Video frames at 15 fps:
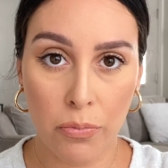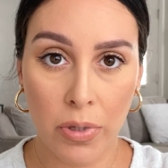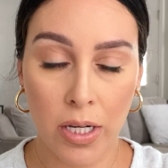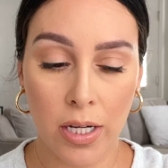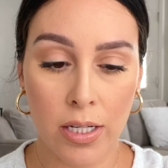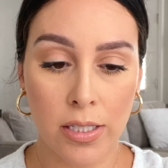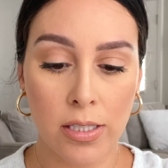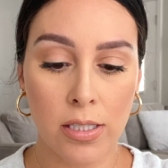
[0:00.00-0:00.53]

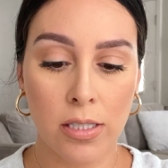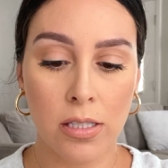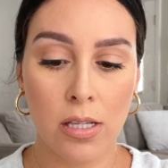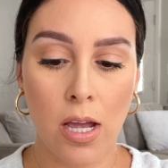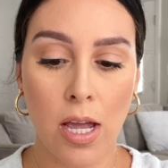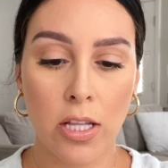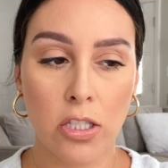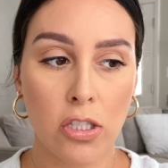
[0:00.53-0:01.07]
because
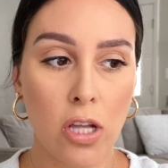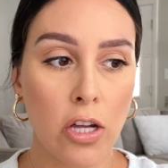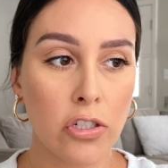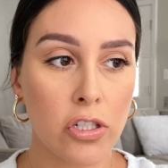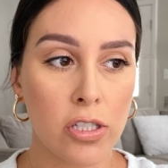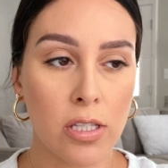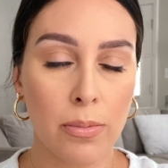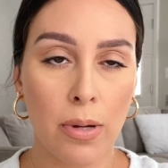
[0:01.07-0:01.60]
it's not
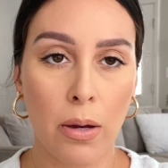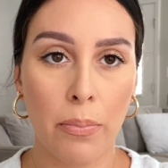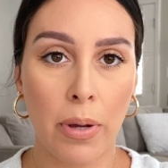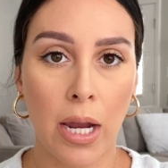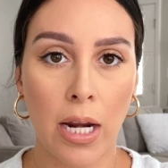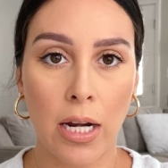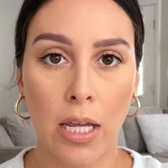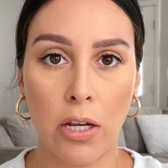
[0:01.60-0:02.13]
just about
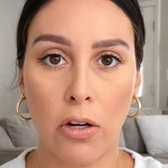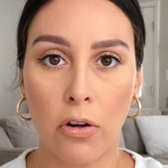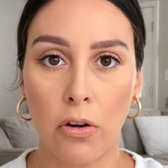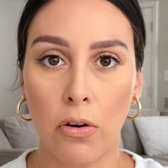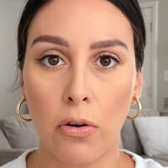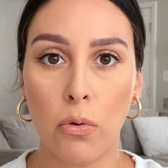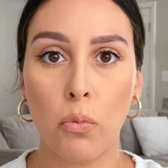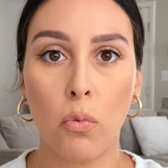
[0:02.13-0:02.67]
painting
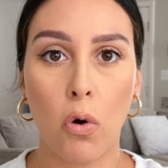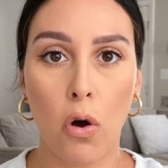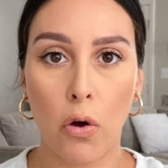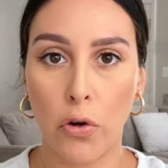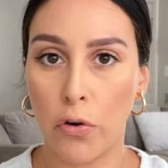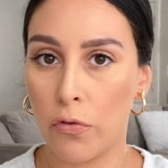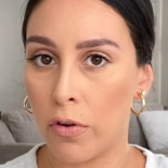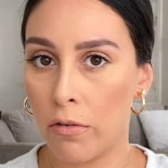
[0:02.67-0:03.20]
your wall
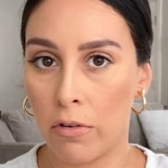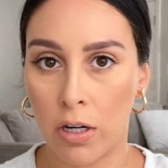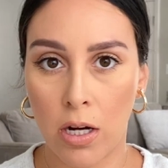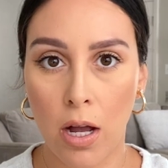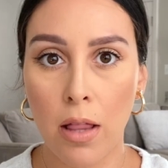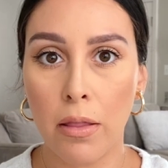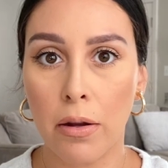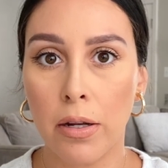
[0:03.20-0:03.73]
your favorite color.